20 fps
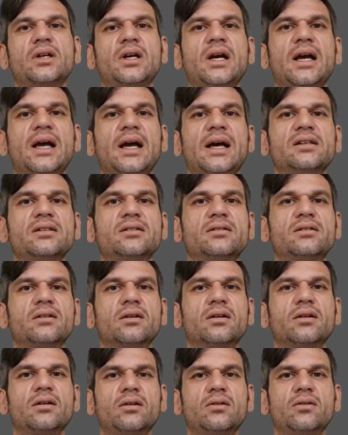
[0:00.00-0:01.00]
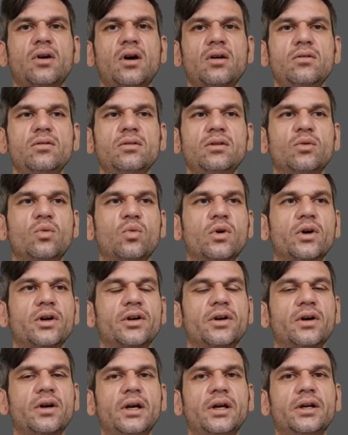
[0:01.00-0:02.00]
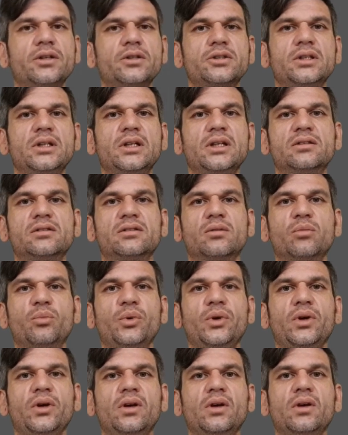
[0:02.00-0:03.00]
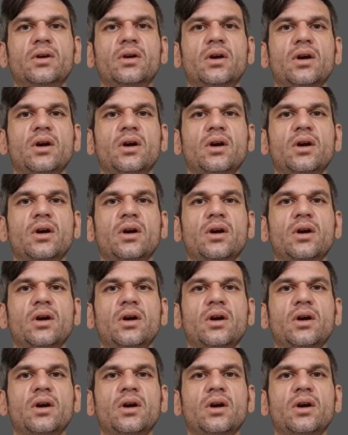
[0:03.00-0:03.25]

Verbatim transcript: as to not only where your energy needs to be,